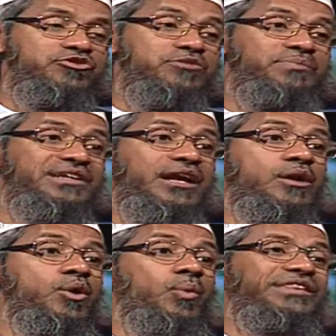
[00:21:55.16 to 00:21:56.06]
it should be
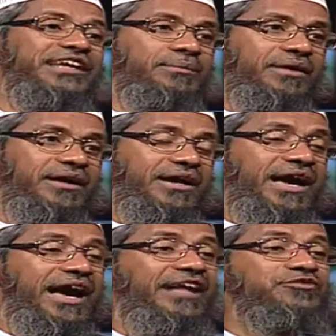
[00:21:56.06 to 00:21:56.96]
done with hikmah.
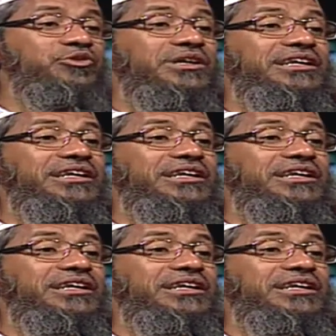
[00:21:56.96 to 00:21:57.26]
As you